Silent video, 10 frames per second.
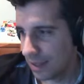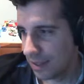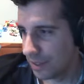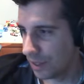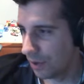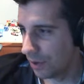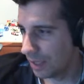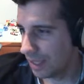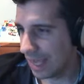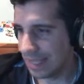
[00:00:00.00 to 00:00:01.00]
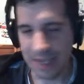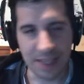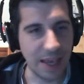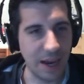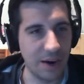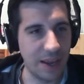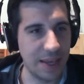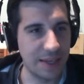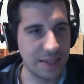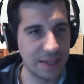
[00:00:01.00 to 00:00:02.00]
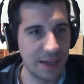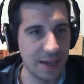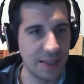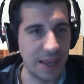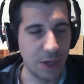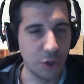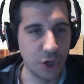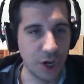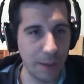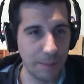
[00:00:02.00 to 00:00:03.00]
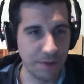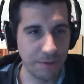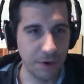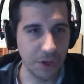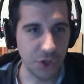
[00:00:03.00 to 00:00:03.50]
So the idea there is that you look up the first